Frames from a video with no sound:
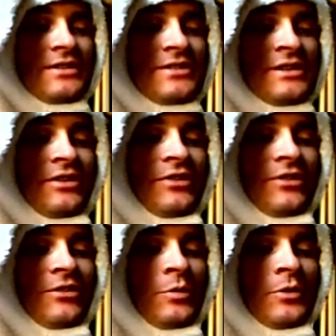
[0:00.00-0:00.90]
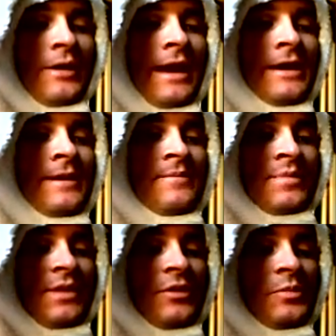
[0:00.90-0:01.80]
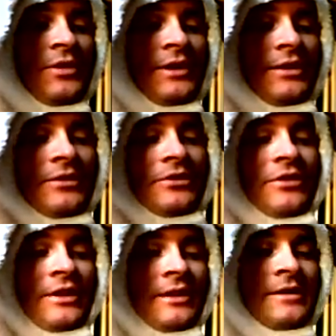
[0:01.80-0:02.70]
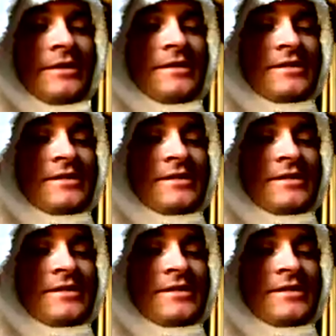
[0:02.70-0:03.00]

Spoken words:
She's super rad. This particular zine,